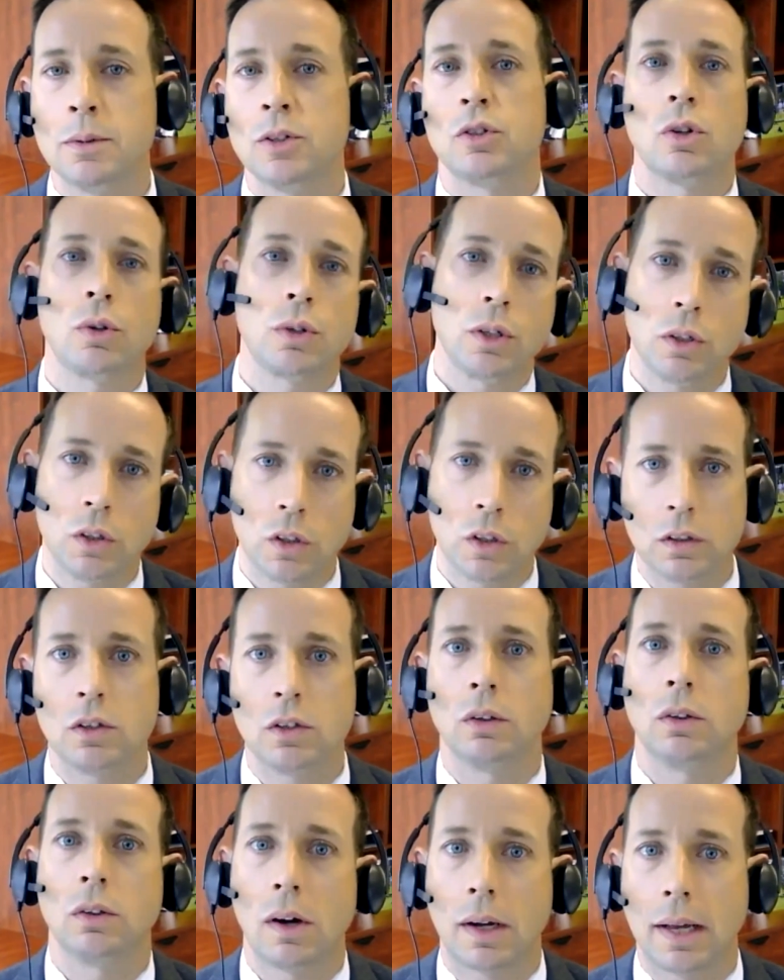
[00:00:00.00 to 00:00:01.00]
And so you need
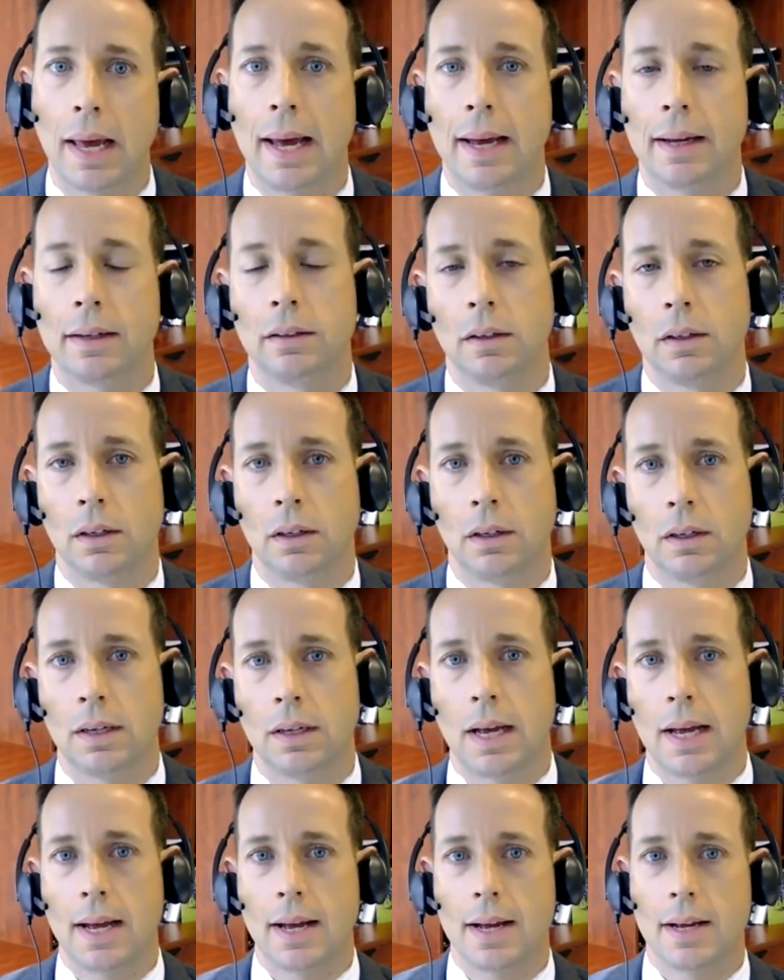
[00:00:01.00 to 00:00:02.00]
to look at
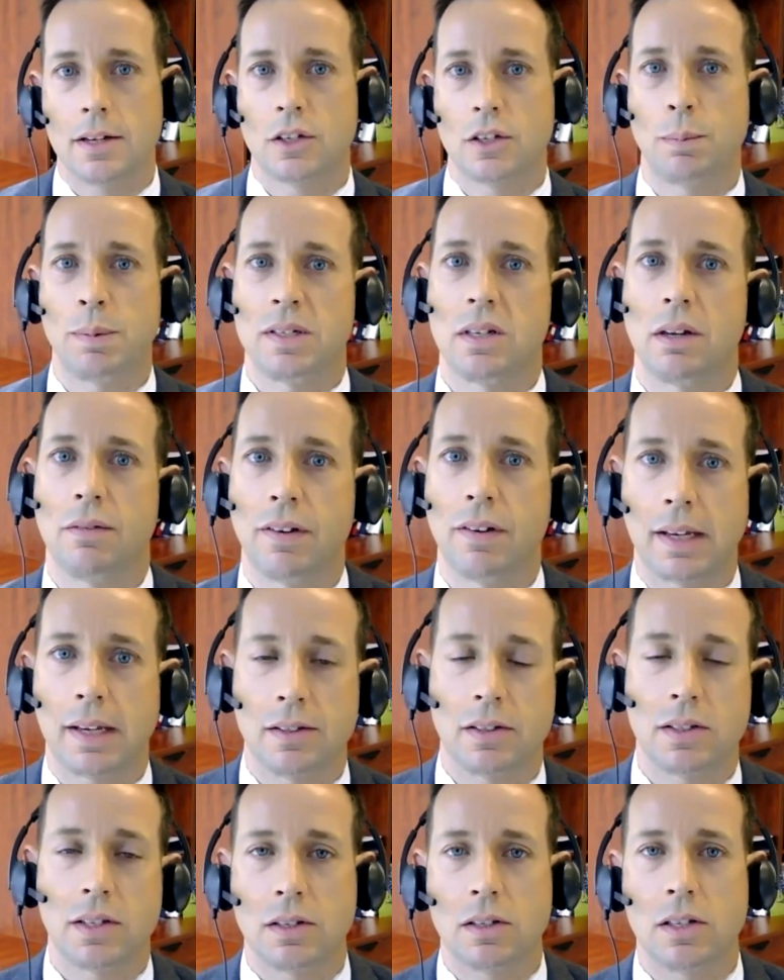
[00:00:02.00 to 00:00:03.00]
specific
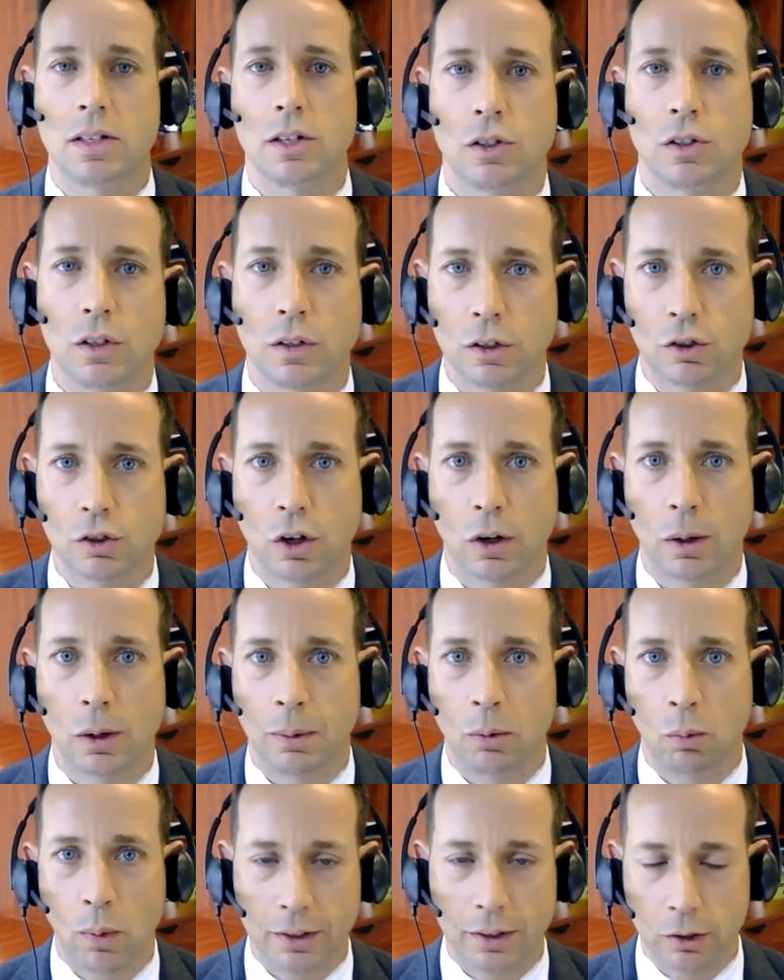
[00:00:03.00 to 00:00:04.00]
instances to
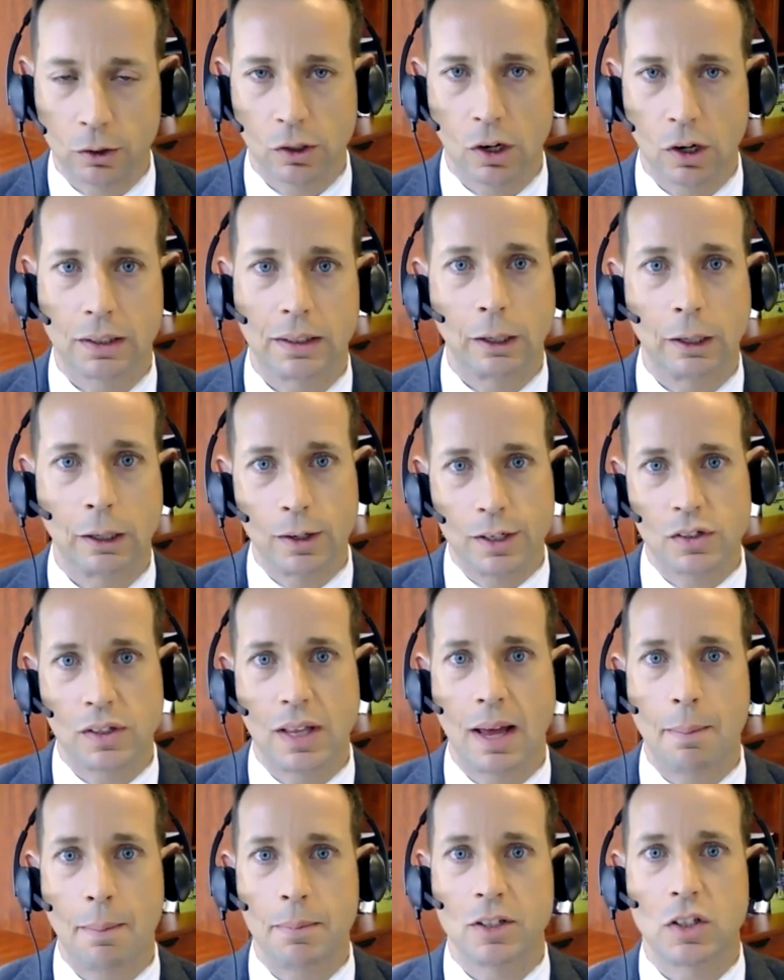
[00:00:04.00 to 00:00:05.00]
determine whether or not there is
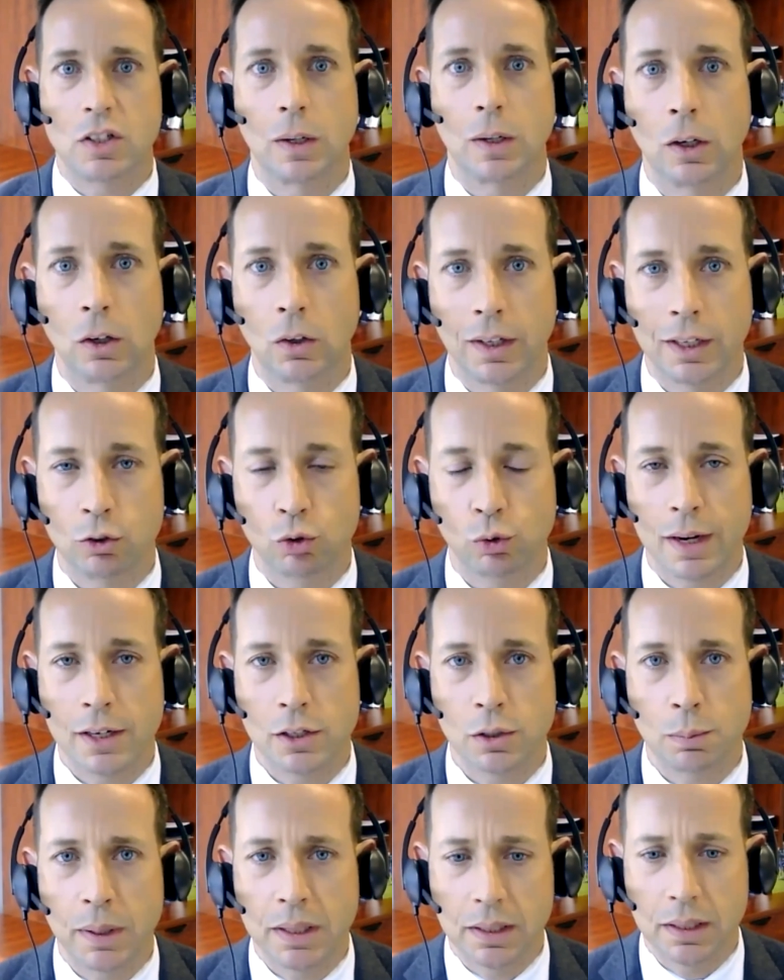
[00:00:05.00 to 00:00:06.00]
that material
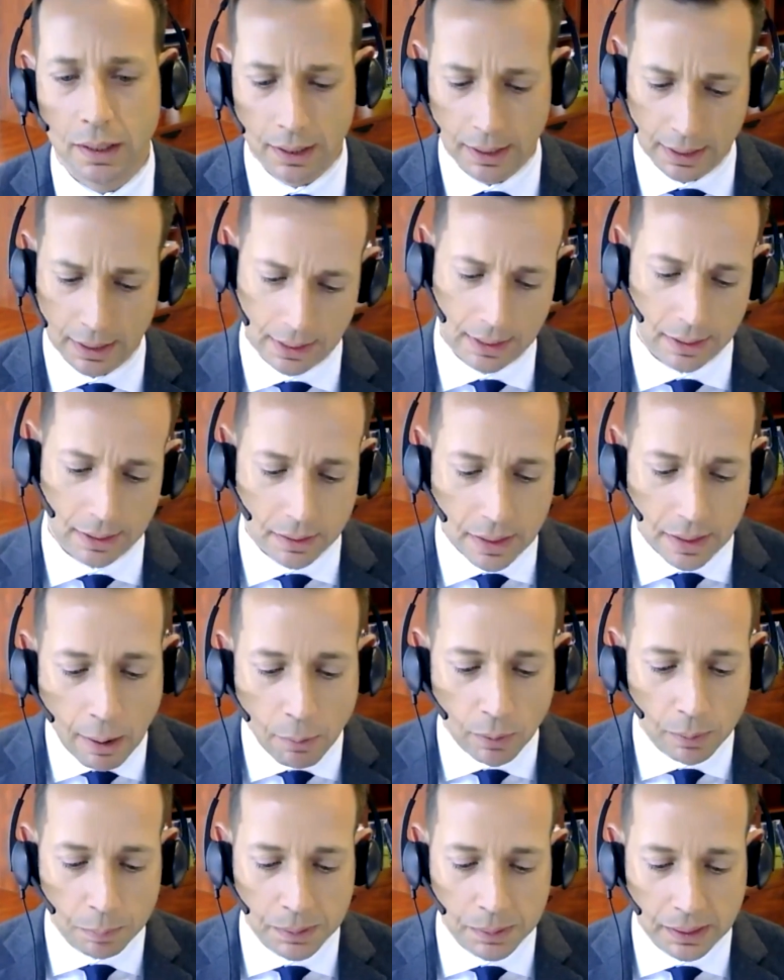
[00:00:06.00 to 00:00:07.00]
interest. But that
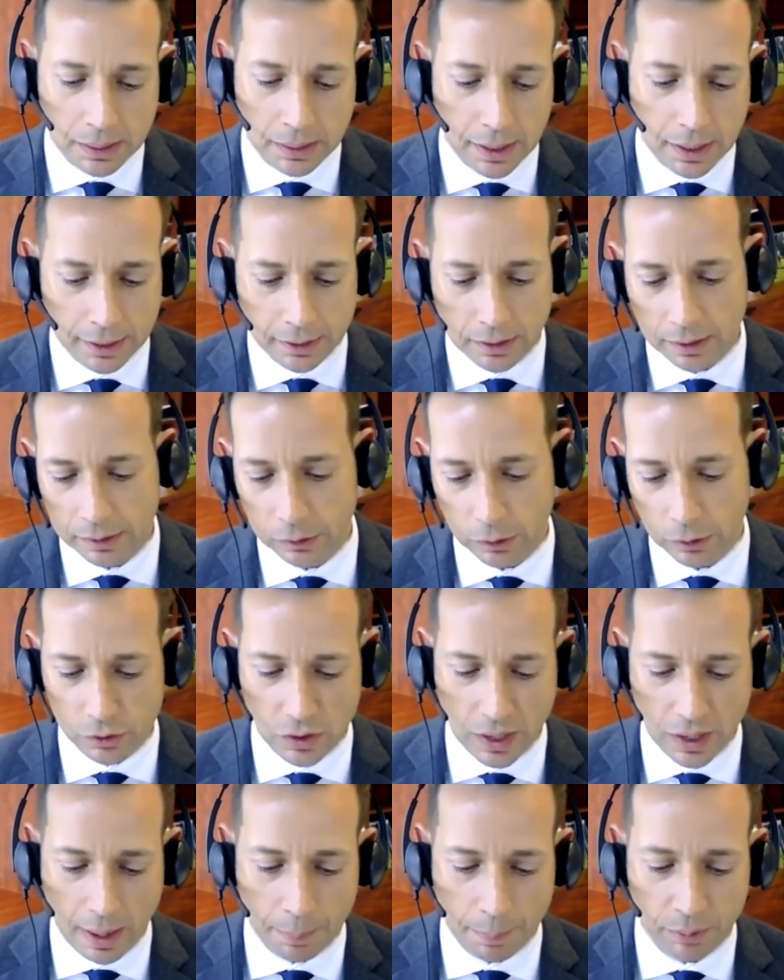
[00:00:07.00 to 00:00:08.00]
would be another
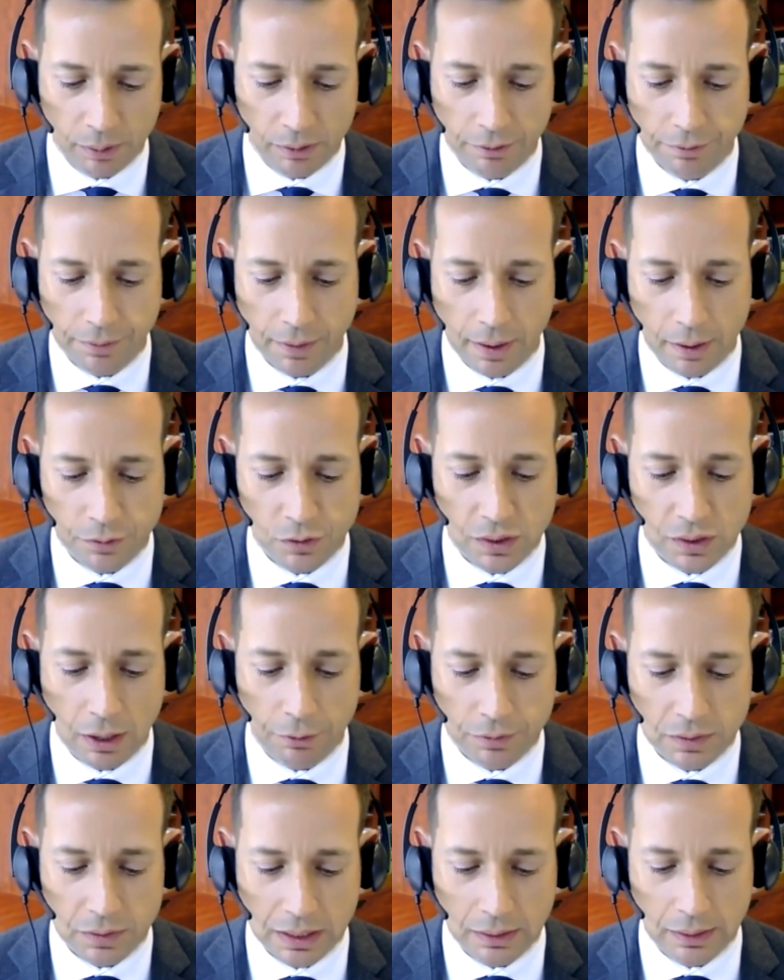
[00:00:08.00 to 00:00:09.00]
example of
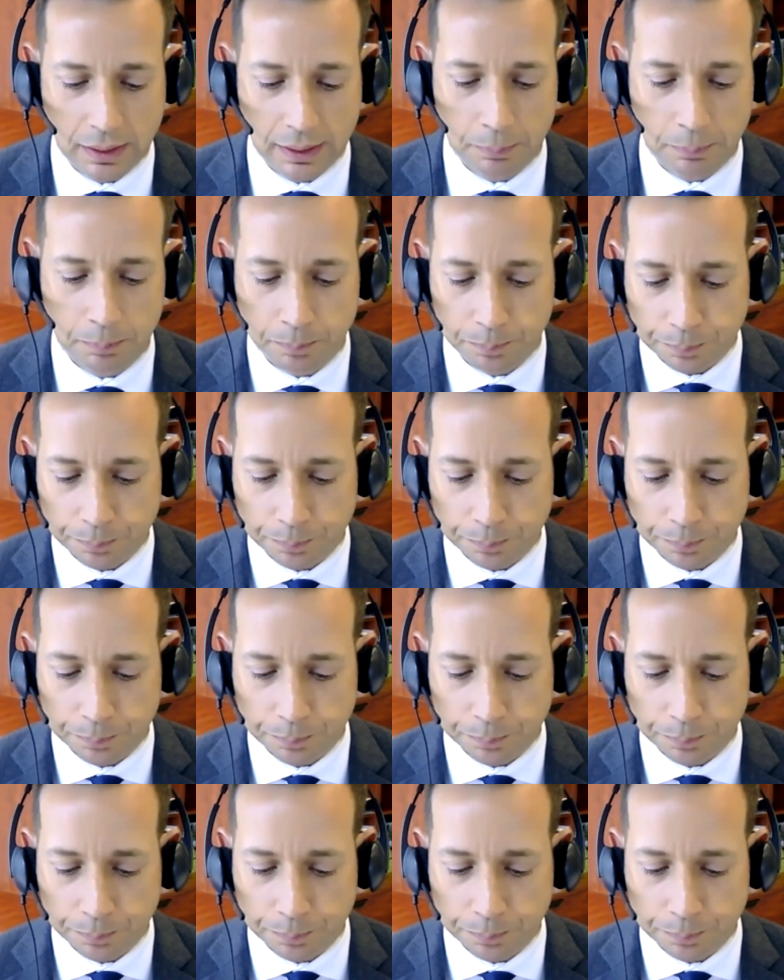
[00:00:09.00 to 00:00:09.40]
self-dealing.